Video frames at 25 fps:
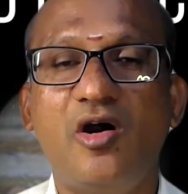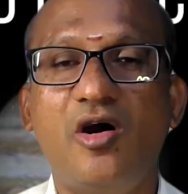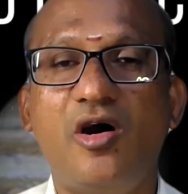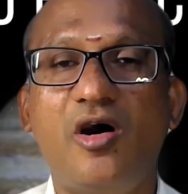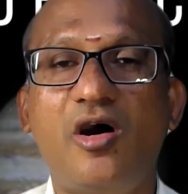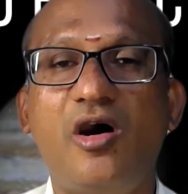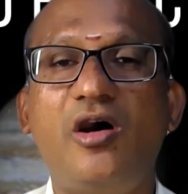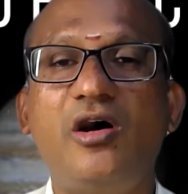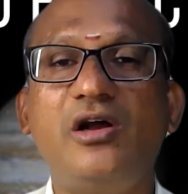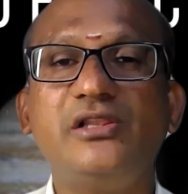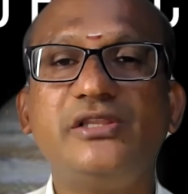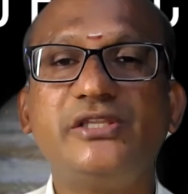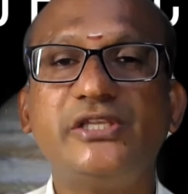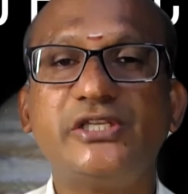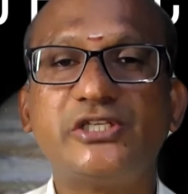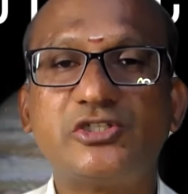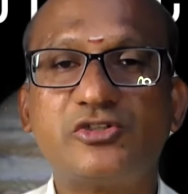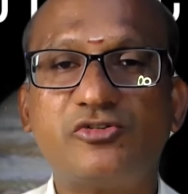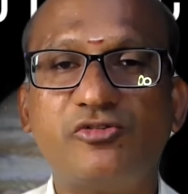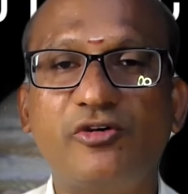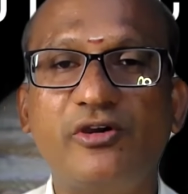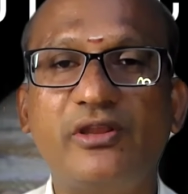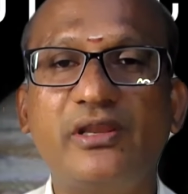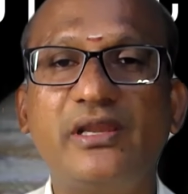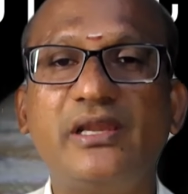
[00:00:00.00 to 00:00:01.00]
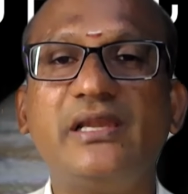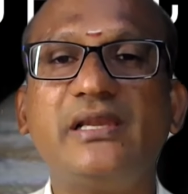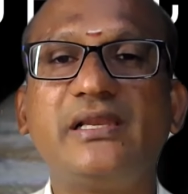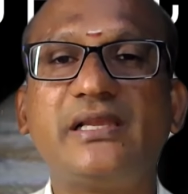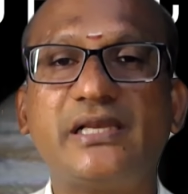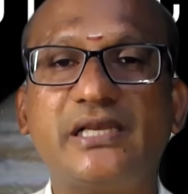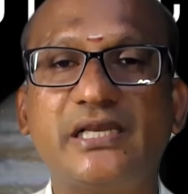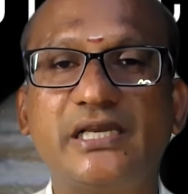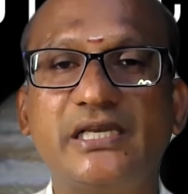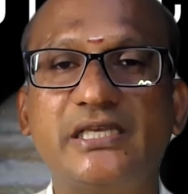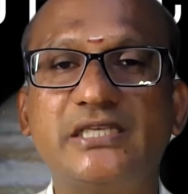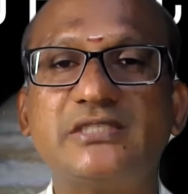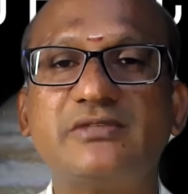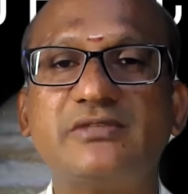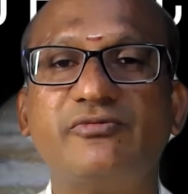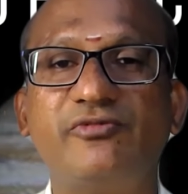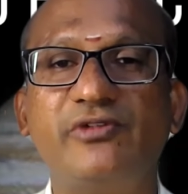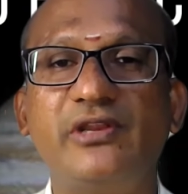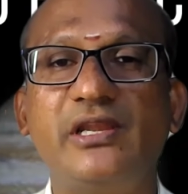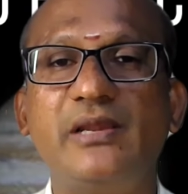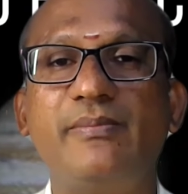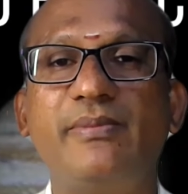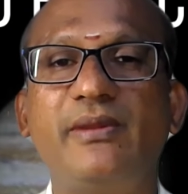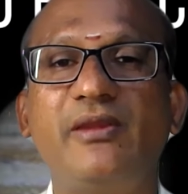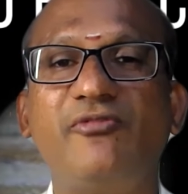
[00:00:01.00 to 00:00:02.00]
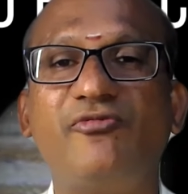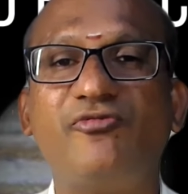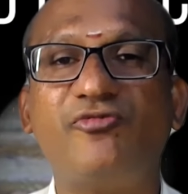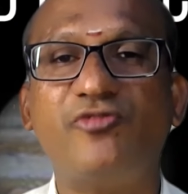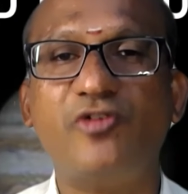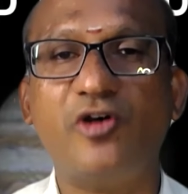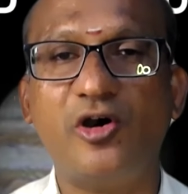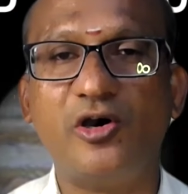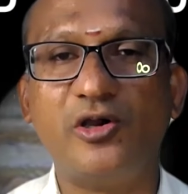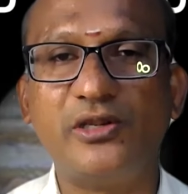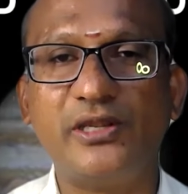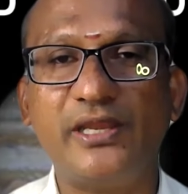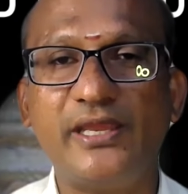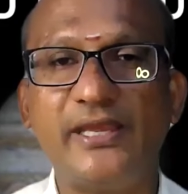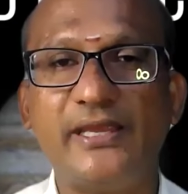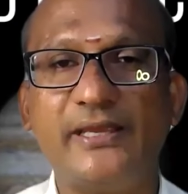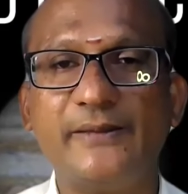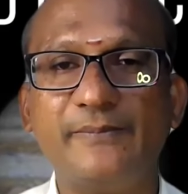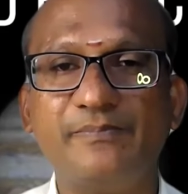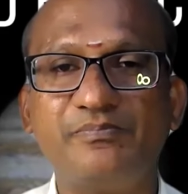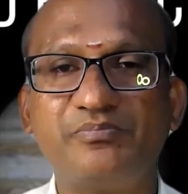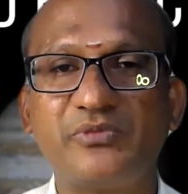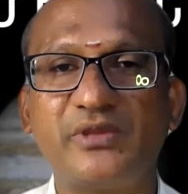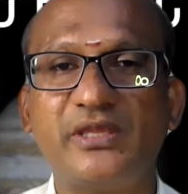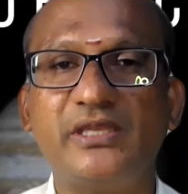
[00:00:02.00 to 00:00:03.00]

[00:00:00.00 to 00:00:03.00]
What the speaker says: All the 12 cusps will be falling